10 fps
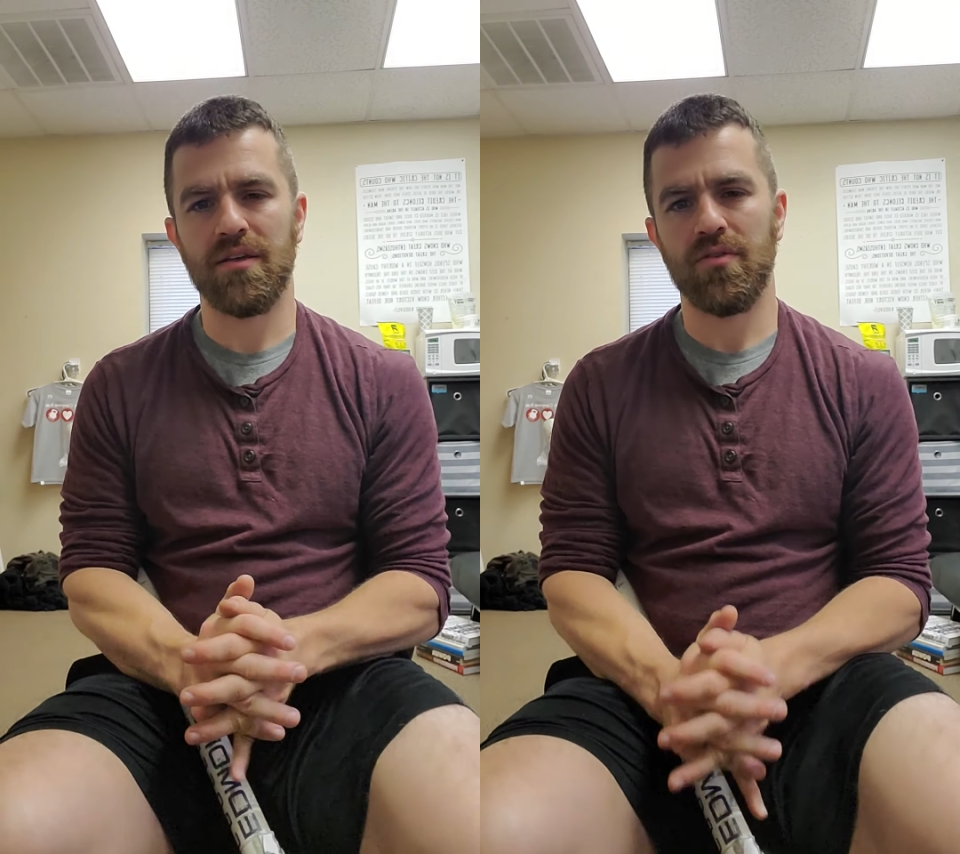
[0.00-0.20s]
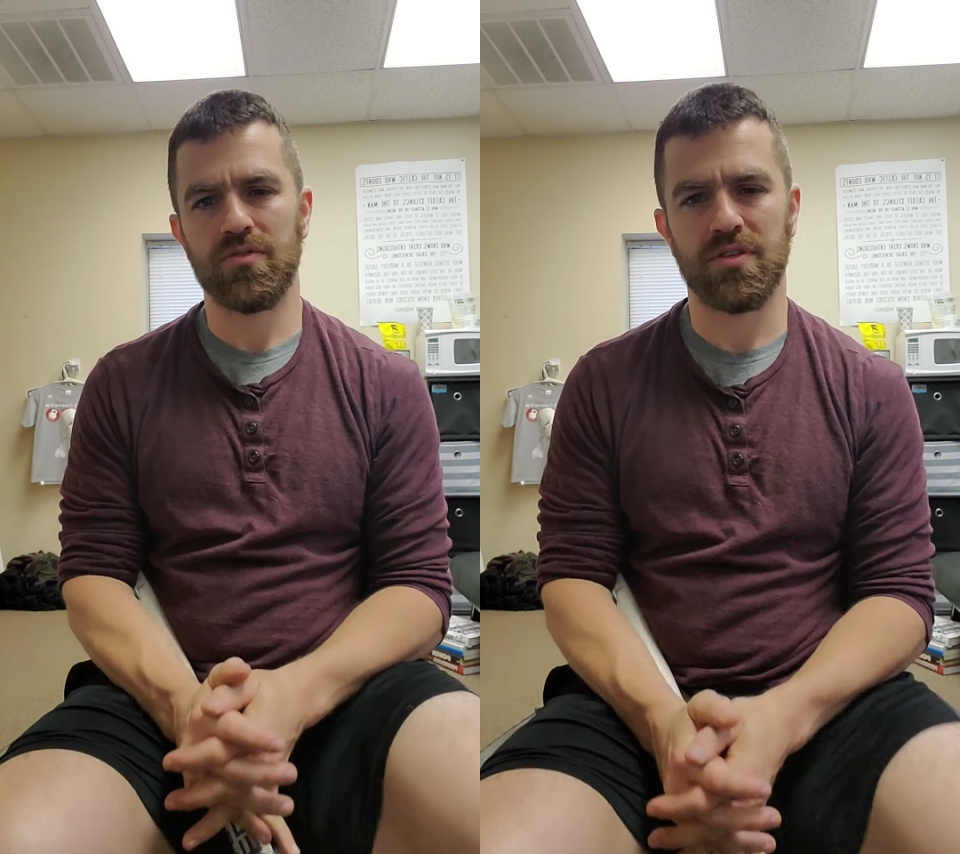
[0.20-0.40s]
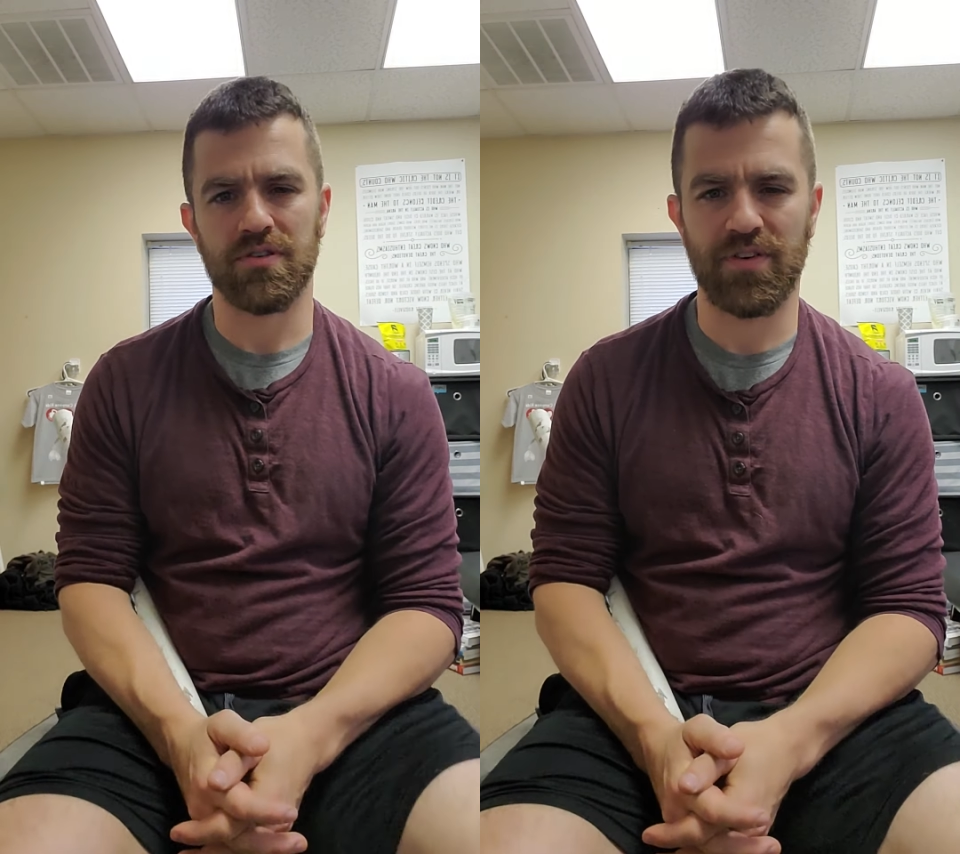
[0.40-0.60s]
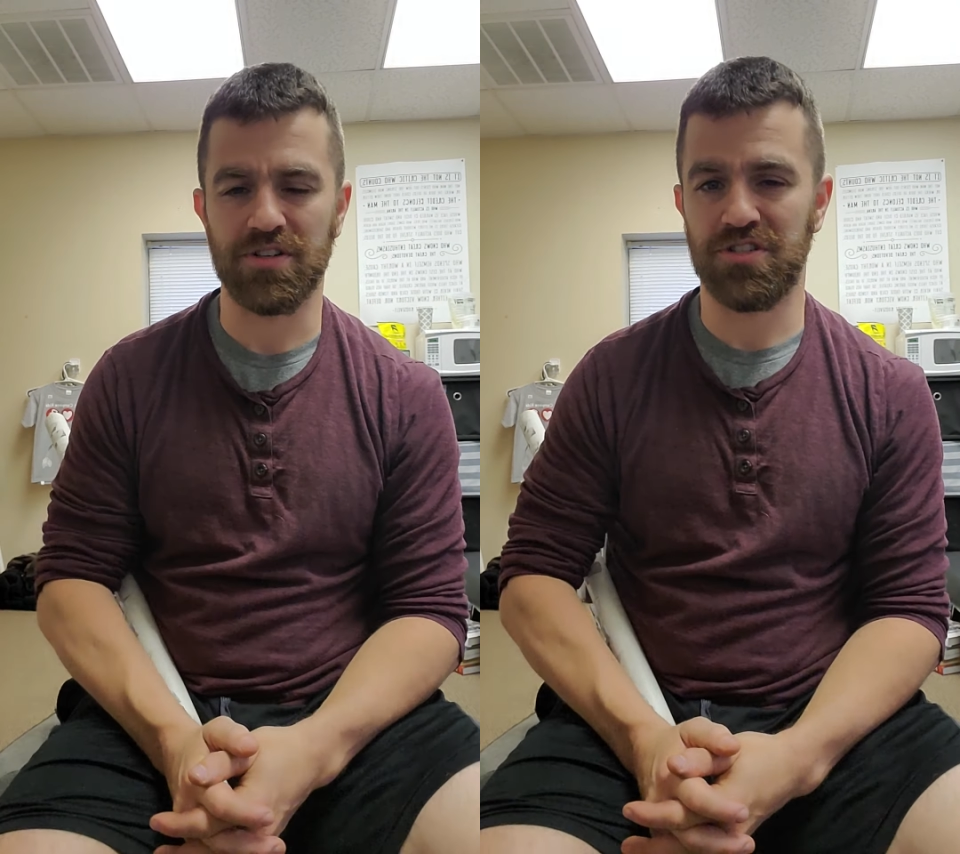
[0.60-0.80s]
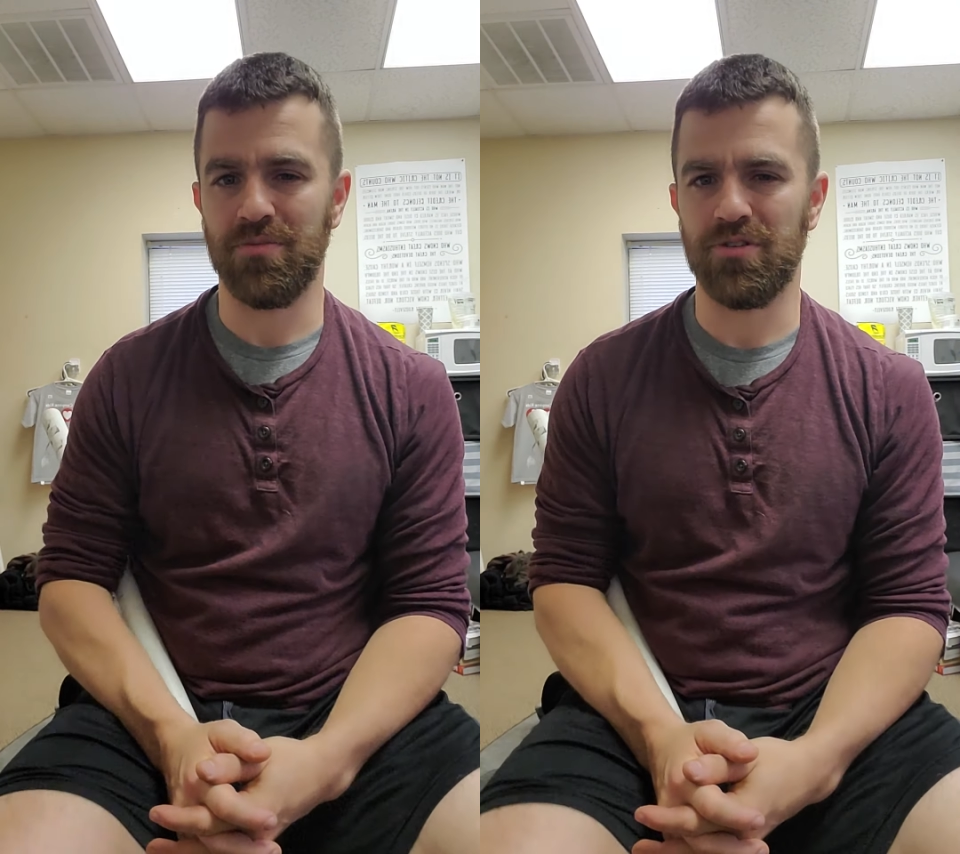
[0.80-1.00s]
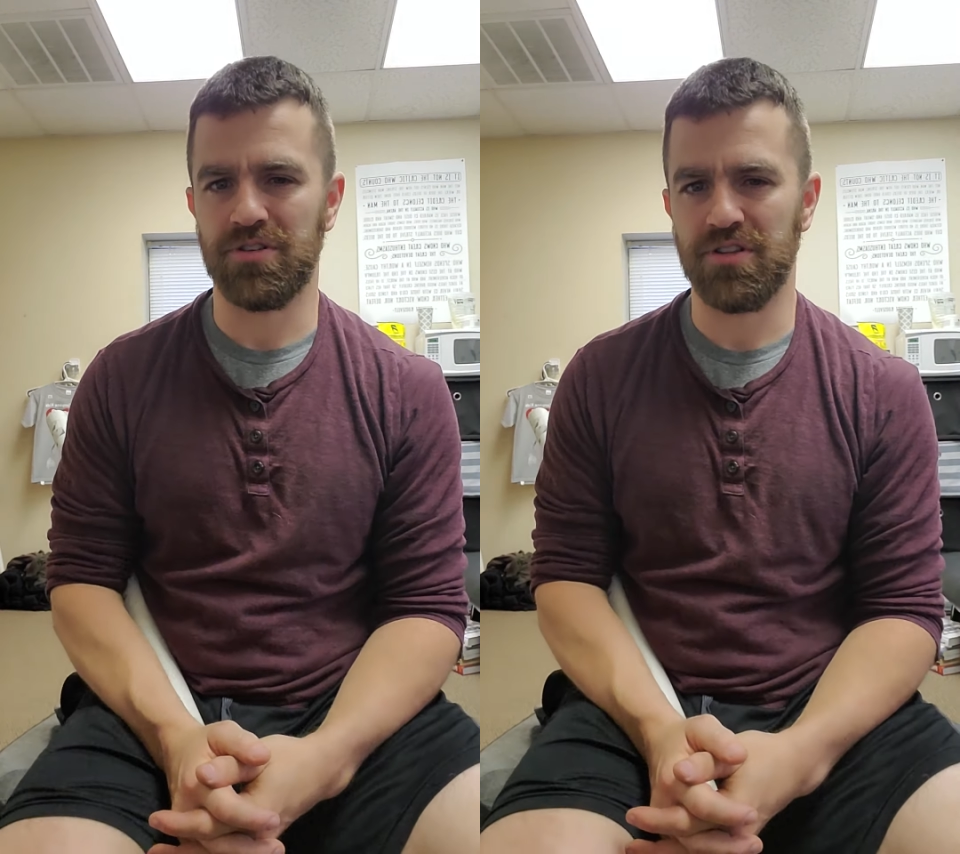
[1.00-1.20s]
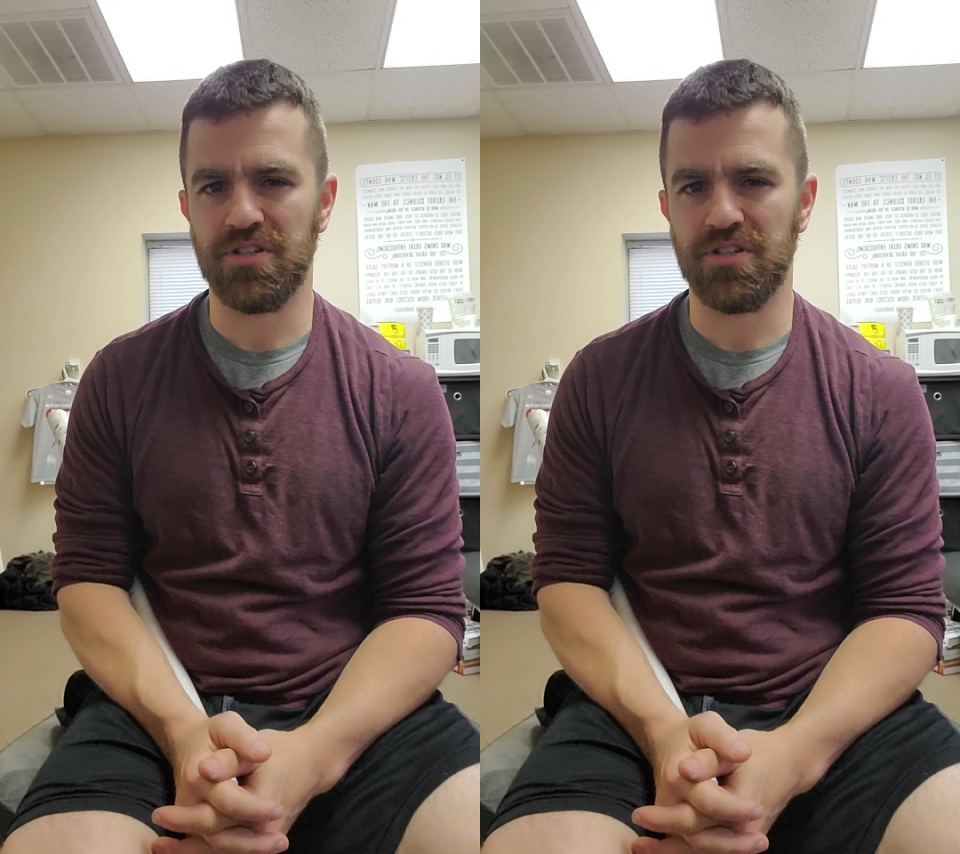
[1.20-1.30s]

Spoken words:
This is very similar to the